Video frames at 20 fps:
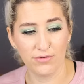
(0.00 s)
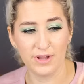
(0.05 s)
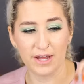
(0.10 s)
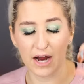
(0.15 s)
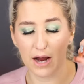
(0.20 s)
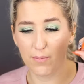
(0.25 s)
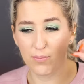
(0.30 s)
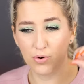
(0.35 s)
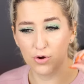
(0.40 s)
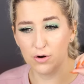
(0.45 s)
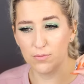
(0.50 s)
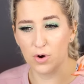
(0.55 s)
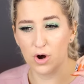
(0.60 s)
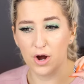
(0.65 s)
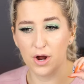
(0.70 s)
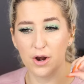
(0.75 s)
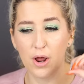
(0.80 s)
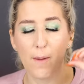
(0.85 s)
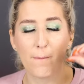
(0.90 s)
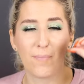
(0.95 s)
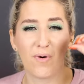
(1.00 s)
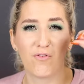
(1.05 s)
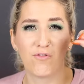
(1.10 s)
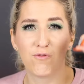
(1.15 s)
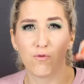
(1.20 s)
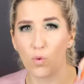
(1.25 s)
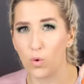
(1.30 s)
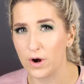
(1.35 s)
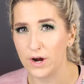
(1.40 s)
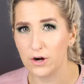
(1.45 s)
Like, I put them on
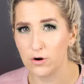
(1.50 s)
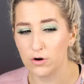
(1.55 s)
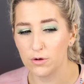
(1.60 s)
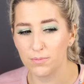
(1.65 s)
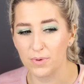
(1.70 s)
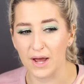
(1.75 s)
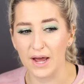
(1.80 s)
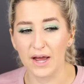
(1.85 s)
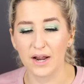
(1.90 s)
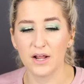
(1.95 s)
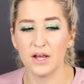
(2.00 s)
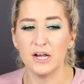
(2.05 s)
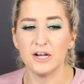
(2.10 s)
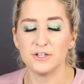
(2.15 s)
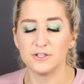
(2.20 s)
before I go to bed